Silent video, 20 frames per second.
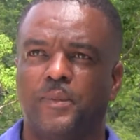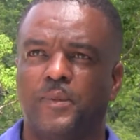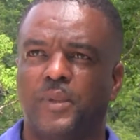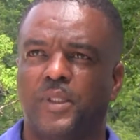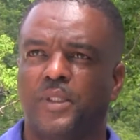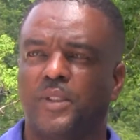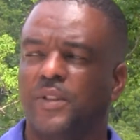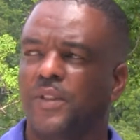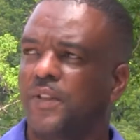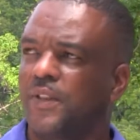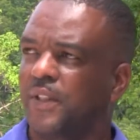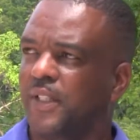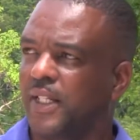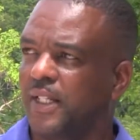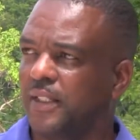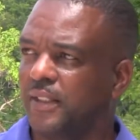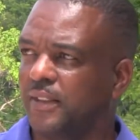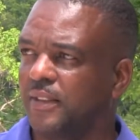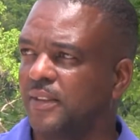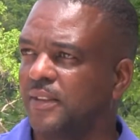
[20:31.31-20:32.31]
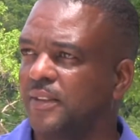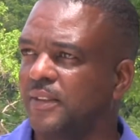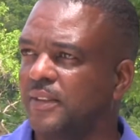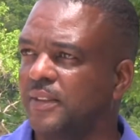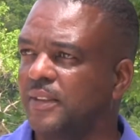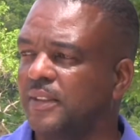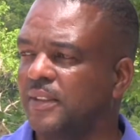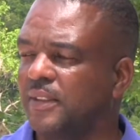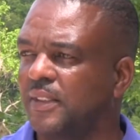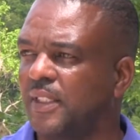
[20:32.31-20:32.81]
want to thank
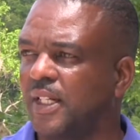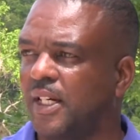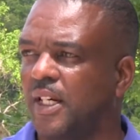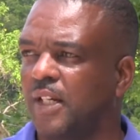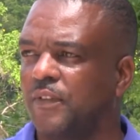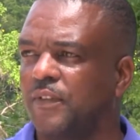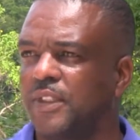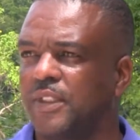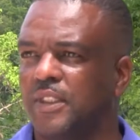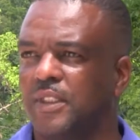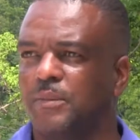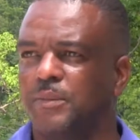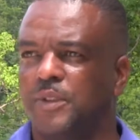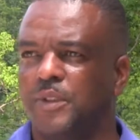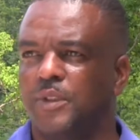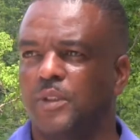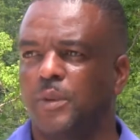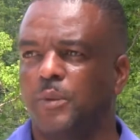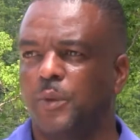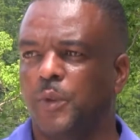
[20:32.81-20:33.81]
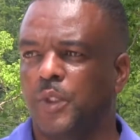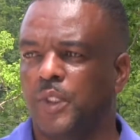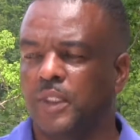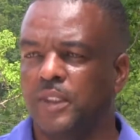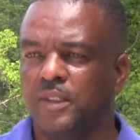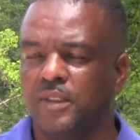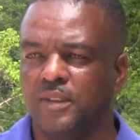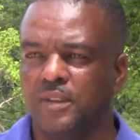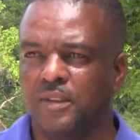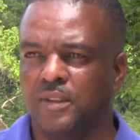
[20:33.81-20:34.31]
the staff at
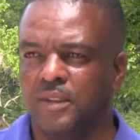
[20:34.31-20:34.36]
MCWL,